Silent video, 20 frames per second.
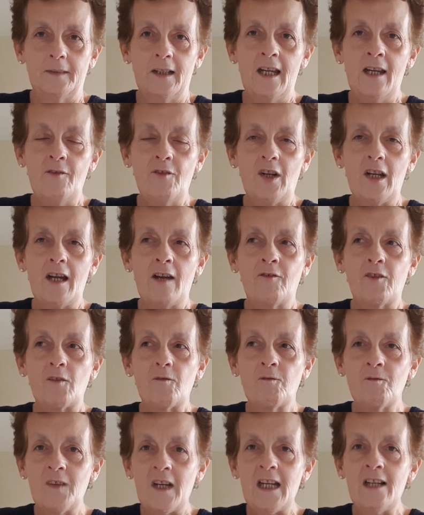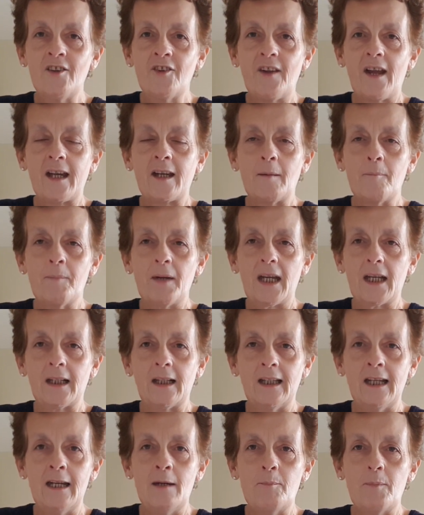Even if it feels like a big
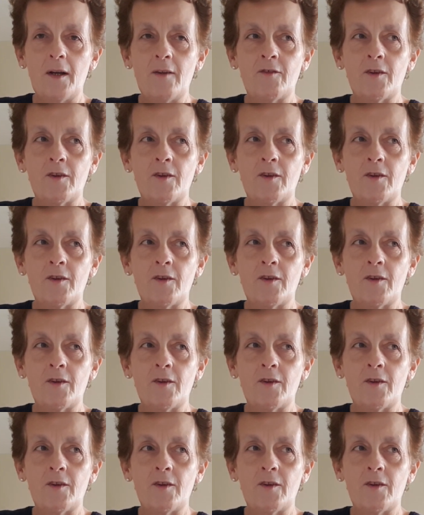leap,